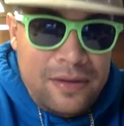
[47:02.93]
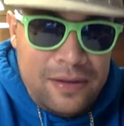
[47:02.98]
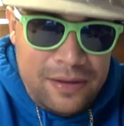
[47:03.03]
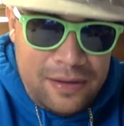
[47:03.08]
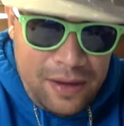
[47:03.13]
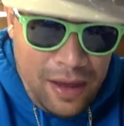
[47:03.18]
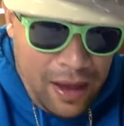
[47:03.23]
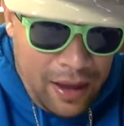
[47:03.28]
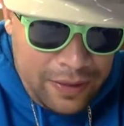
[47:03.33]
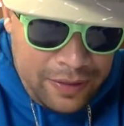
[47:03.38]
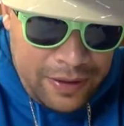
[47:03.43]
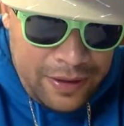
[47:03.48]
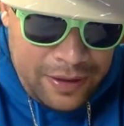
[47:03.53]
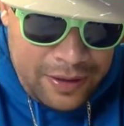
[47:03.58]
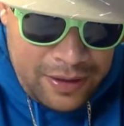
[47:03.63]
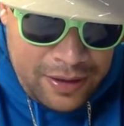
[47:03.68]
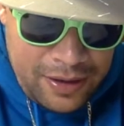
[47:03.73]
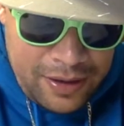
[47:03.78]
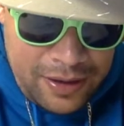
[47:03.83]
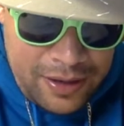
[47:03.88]
I think
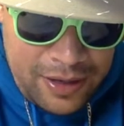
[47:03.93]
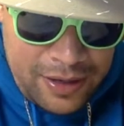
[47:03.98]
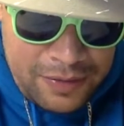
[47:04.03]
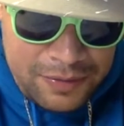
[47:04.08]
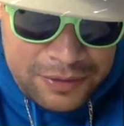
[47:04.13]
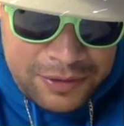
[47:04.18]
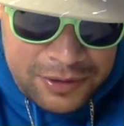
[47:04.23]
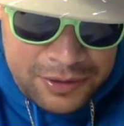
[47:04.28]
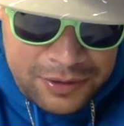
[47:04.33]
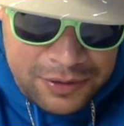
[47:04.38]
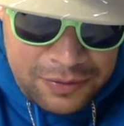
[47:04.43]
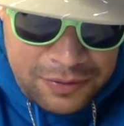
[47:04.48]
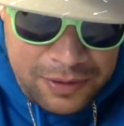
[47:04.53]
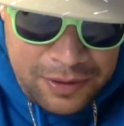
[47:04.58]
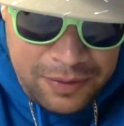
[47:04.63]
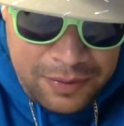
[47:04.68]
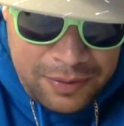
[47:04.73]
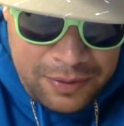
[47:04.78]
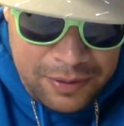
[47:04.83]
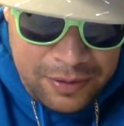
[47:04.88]
he was just a really
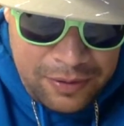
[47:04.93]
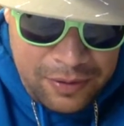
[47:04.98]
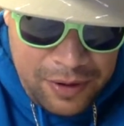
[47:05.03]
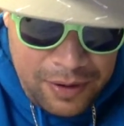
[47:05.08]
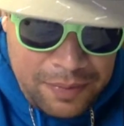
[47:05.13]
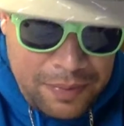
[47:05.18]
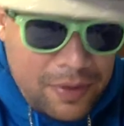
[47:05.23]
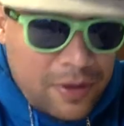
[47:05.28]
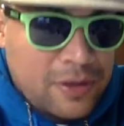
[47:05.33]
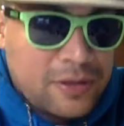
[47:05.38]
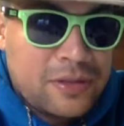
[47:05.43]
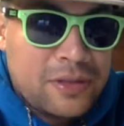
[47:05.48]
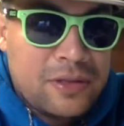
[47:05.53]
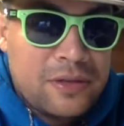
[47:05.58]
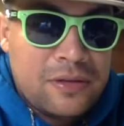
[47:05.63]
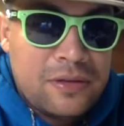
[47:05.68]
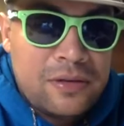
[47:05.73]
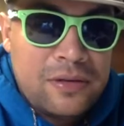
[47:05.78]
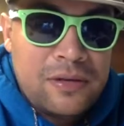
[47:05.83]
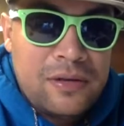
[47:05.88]
great person.
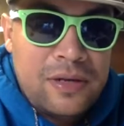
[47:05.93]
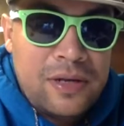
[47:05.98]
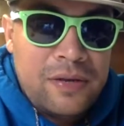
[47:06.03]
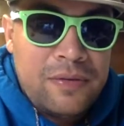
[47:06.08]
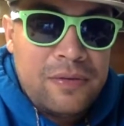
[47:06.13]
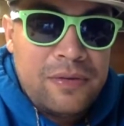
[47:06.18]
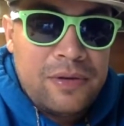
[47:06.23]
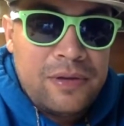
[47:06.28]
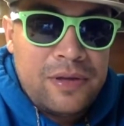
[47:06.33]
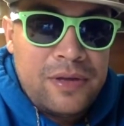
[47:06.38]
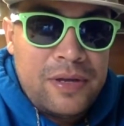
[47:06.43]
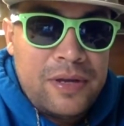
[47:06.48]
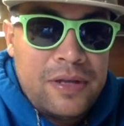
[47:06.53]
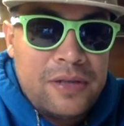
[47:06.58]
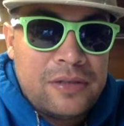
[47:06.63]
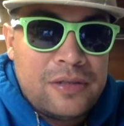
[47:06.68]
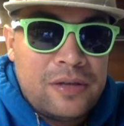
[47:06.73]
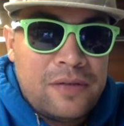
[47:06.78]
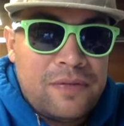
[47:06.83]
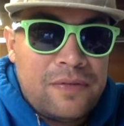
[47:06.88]
He really has
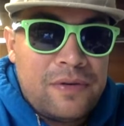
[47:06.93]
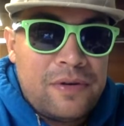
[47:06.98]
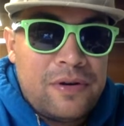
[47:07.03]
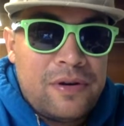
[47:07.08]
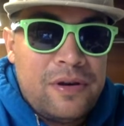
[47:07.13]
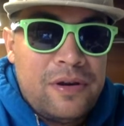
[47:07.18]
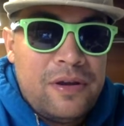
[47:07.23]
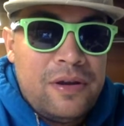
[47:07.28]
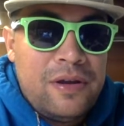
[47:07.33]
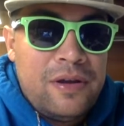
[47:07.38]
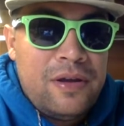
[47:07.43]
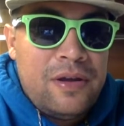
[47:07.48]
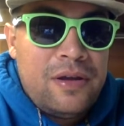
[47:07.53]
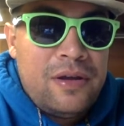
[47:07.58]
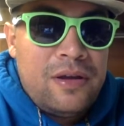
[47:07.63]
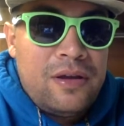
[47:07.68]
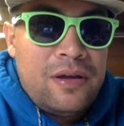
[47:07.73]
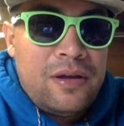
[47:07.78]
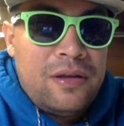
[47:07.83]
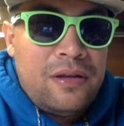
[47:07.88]
suffered
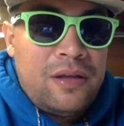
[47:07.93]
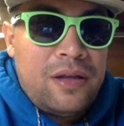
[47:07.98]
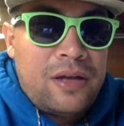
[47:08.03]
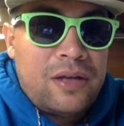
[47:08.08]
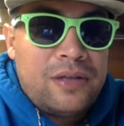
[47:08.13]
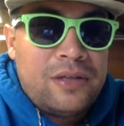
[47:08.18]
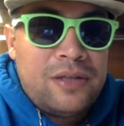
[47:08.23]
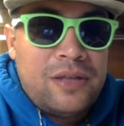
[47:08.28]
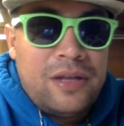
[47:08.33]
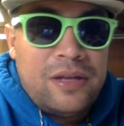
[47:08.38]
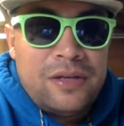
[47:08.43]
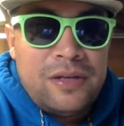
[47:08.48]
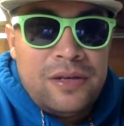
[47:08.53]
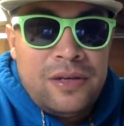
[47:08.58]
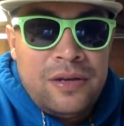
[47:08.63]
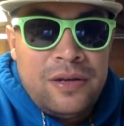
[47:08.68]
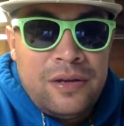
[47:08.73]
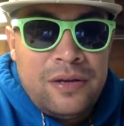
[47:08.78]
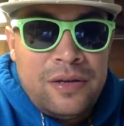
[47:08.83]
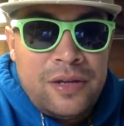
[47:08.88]
a lot of
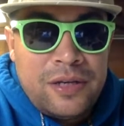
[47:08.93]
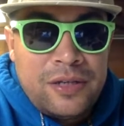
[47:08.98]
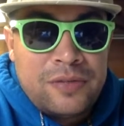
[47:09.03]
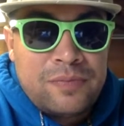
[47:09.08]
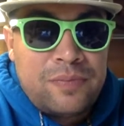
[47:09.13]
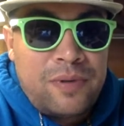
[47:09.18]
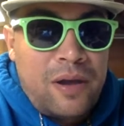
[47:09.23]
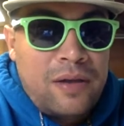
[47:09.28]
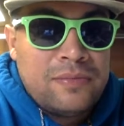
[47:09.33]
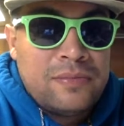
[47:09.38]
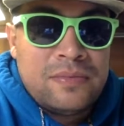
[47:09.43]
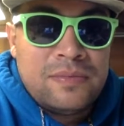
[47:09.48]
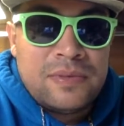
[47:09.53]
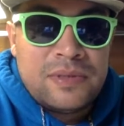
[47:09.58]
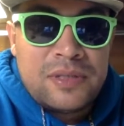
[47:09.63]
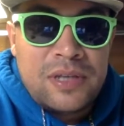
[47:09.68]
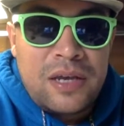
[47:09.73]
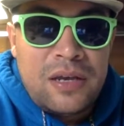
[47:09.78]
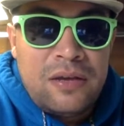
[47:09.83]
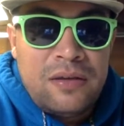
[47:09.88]
addiction problems
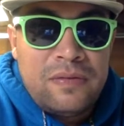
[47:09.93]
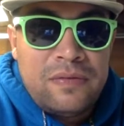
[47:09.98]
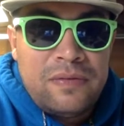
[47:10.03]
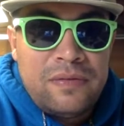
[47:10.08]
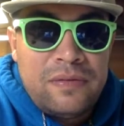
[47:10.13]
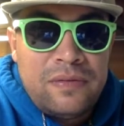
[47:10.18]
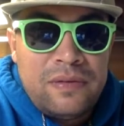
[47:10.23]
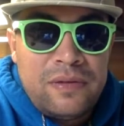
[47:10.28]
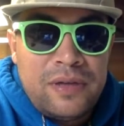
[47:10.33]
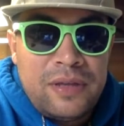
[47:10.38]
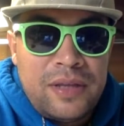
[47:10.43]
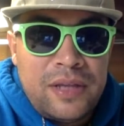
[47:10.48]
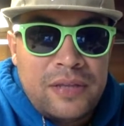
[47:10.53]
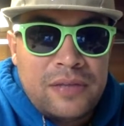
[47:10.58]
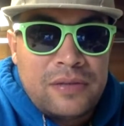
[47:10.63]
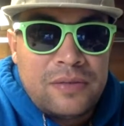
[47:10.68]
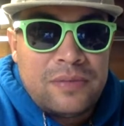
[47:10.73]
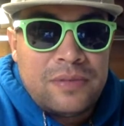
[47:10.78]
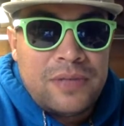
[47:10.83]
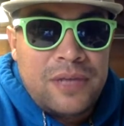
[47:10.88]
himself, and that's what I'm
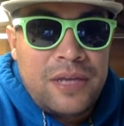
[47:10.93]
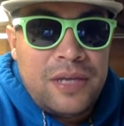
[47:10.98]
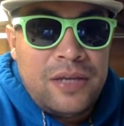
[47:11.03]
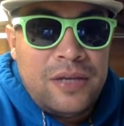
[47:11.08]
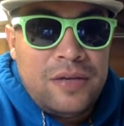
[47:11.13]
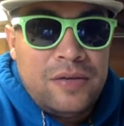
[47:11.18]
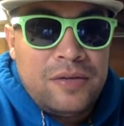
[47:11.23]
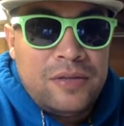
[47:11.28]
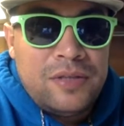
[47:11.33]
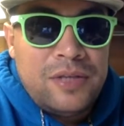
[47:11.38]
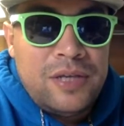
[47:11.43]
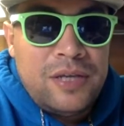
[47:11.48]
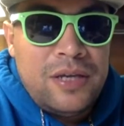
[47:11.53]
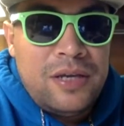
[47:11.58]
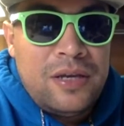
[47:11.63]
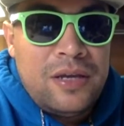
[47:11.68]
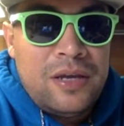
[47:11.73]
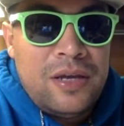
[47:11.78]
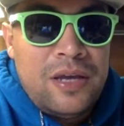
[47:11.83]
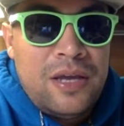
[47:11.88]
saying. You see
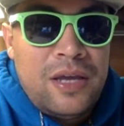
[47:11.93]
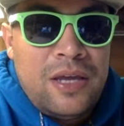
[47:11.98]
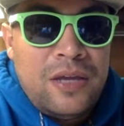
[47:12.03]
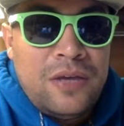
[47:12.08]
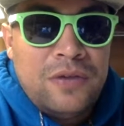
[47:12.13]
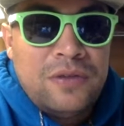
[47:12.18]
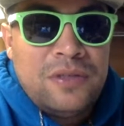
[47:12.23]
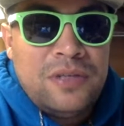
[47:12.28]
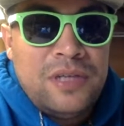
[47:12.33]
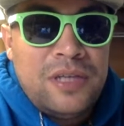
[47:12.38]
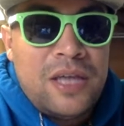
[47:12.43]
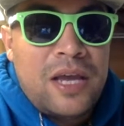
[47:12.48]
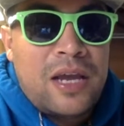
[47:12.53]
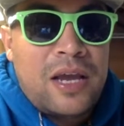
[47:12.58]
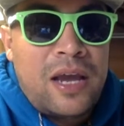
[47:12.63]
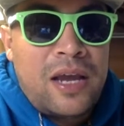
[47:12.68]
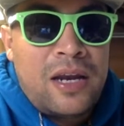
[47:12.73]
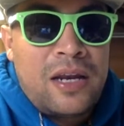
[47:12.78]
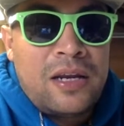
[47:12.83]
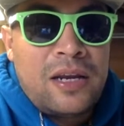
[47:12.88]
that
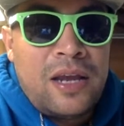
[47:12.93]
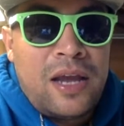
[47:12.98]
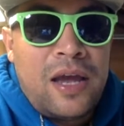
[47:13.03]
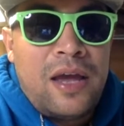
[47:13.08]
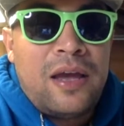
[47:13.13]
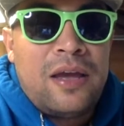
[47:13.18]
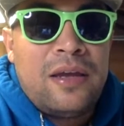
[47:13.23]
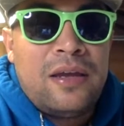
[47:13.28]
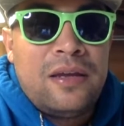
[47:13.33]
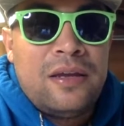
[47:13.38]
kind of guy,